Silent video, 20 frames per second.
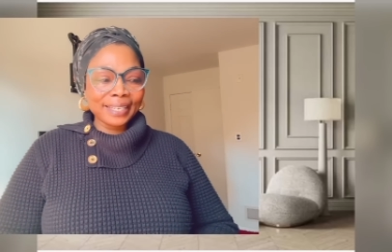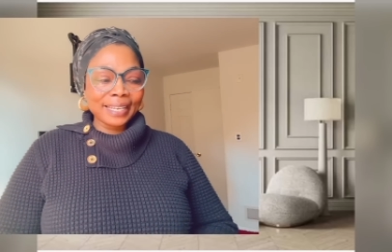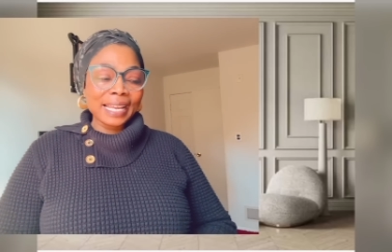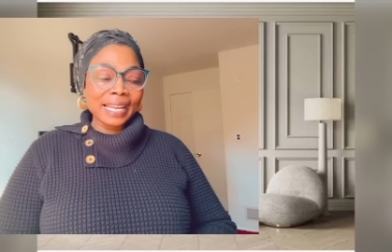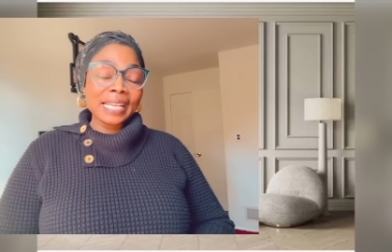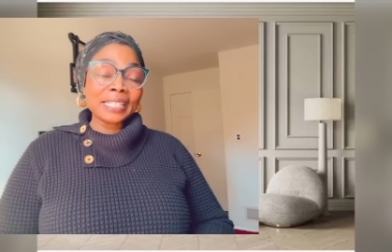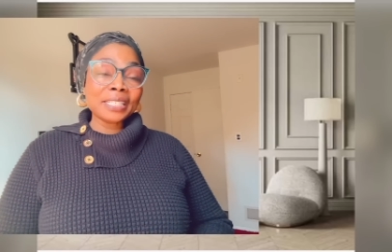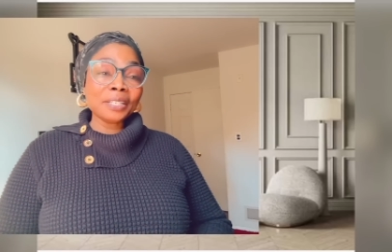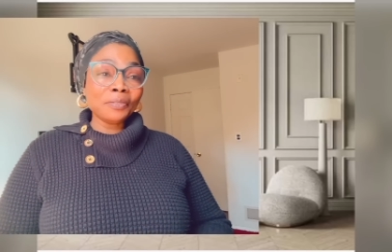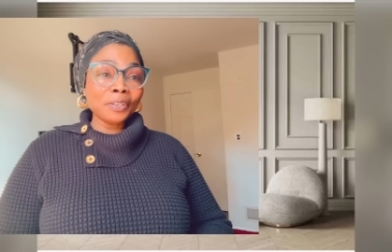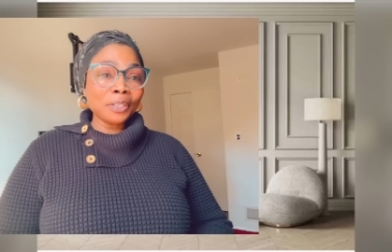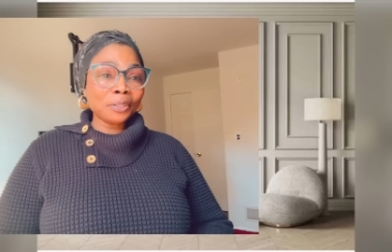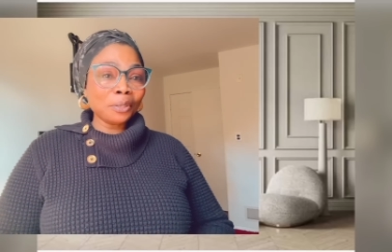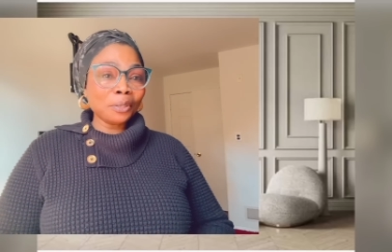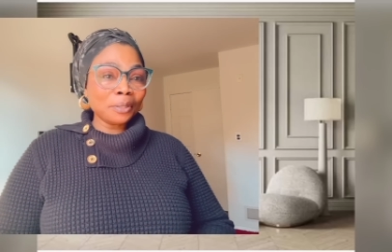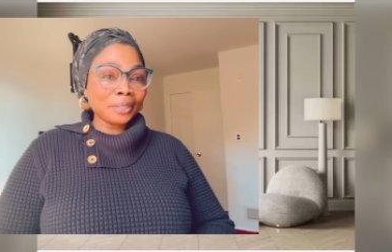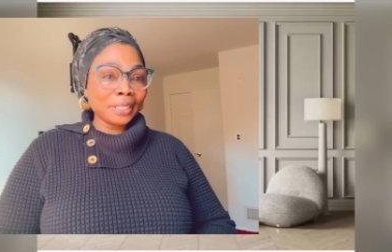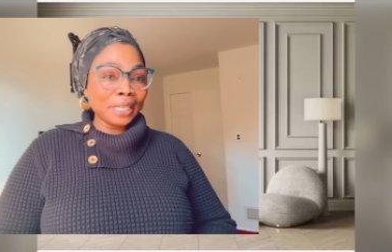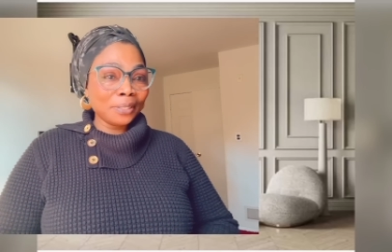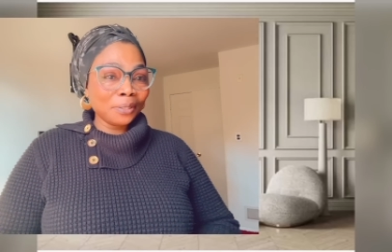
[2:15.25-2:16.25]
And she fit
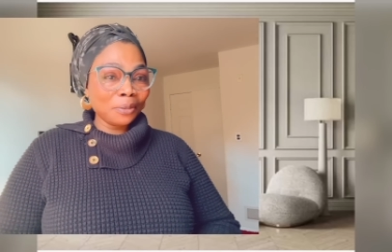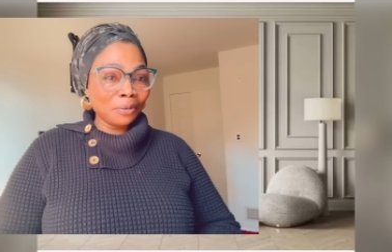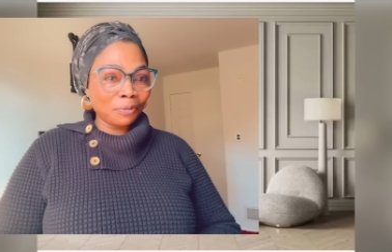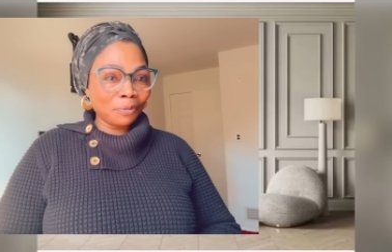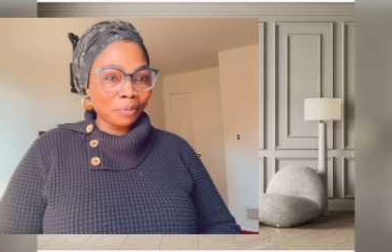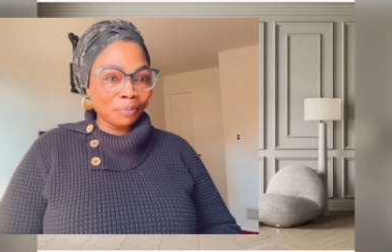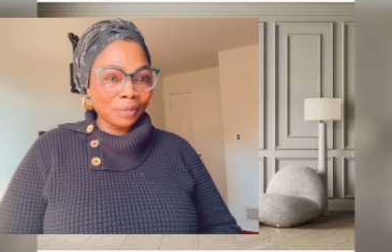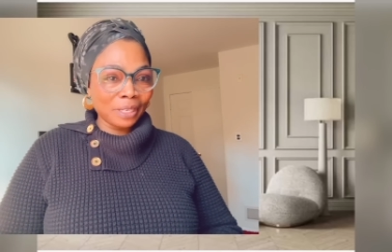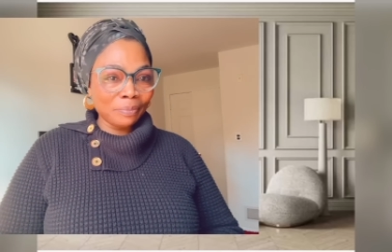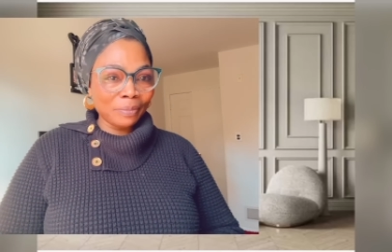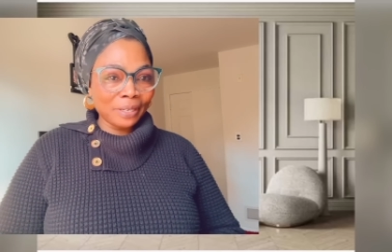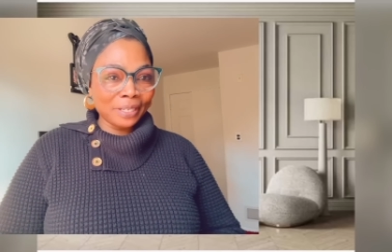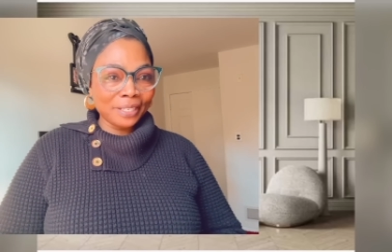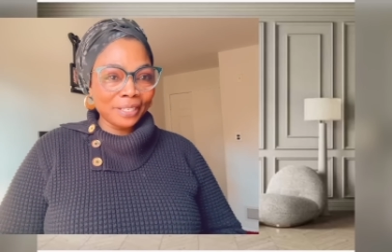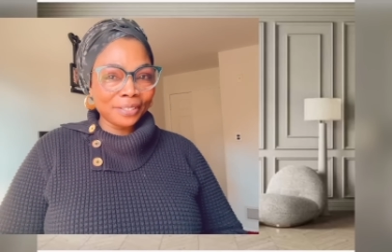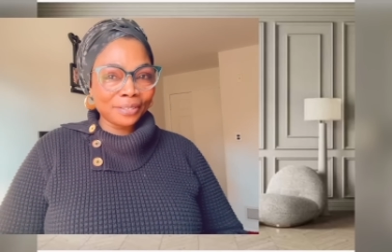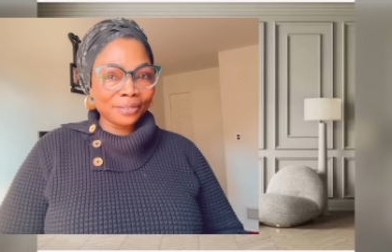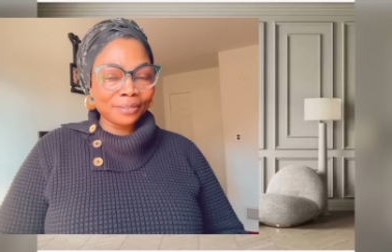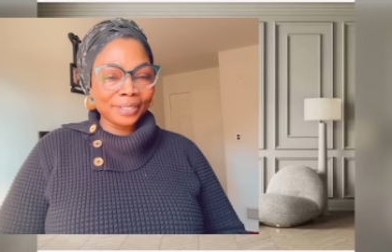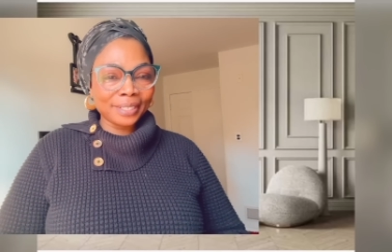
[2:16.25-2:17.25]
talk say it's not from the
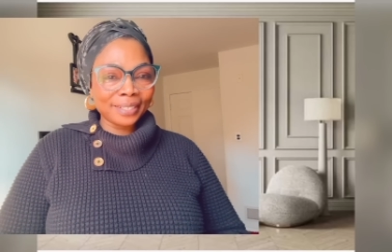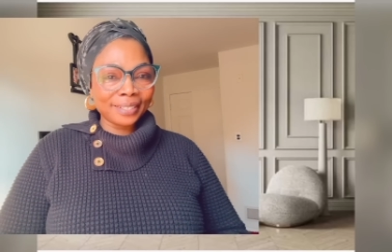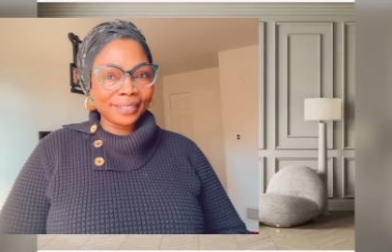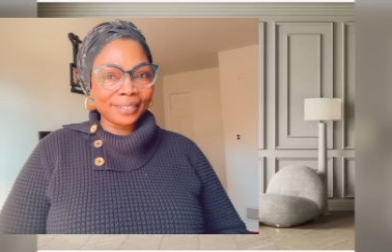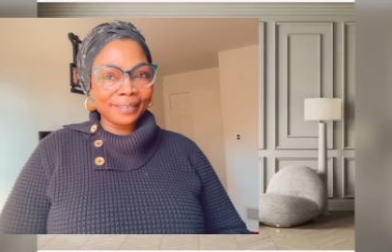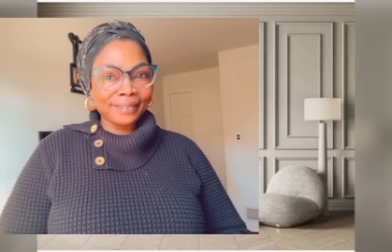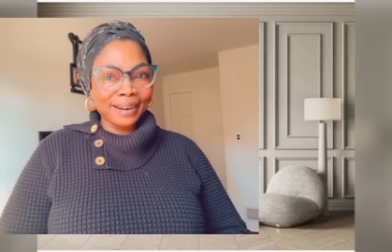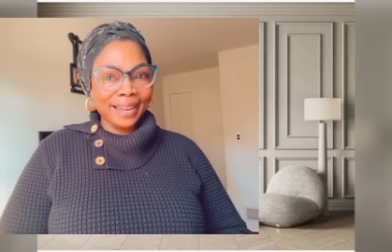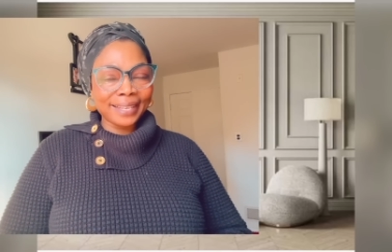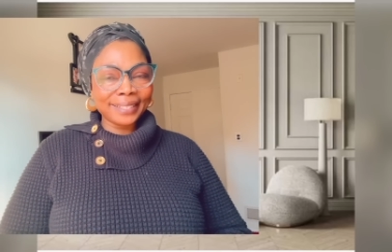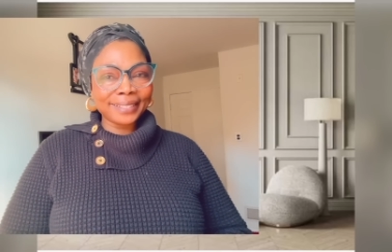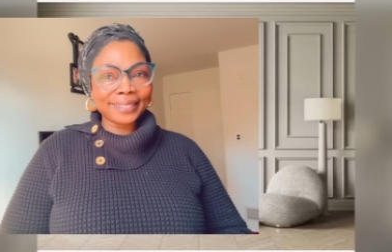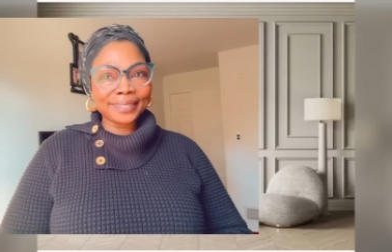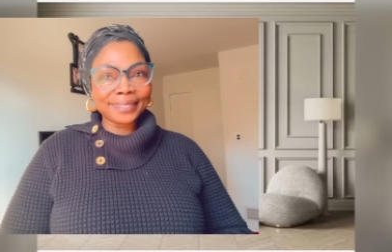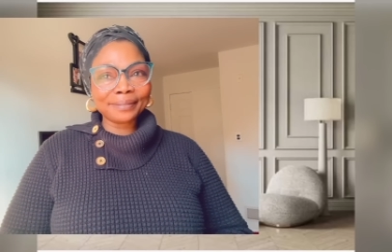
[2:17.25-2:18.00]
ministry, right?